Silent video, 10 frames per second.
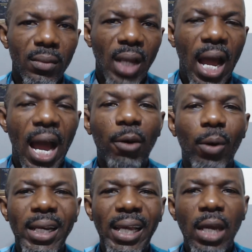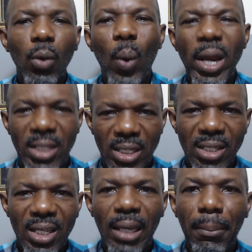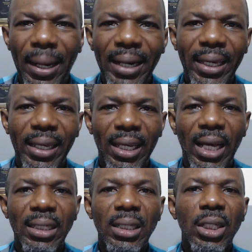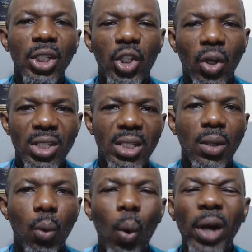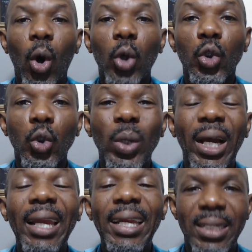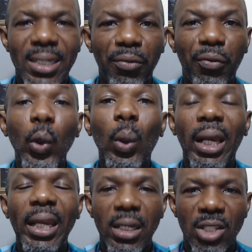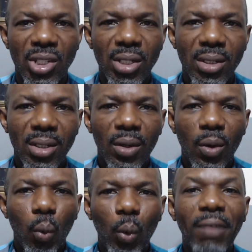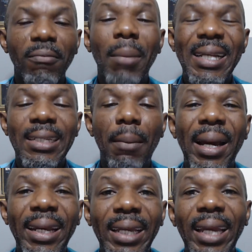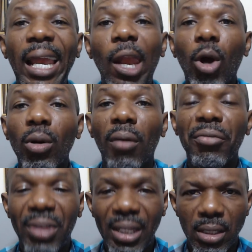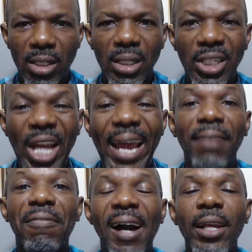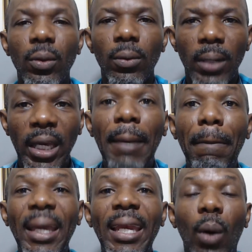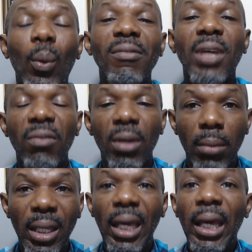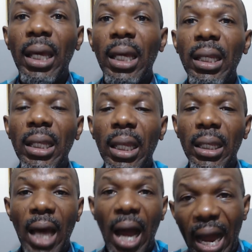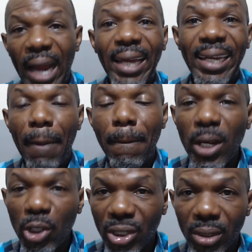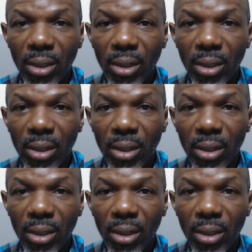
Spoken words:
I had already gained weight in banking that just one or two clicks, few clicks, would have masterminded a lot of things, giant value in me that would have given me the higher dimension